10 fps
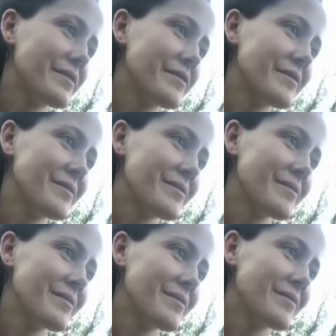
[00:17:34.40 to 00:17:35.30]

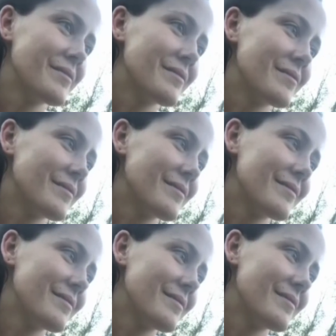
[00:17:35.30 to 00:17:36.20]

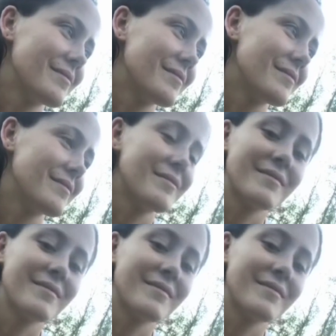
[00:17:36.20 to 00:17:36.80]
No one is speaking in this clip.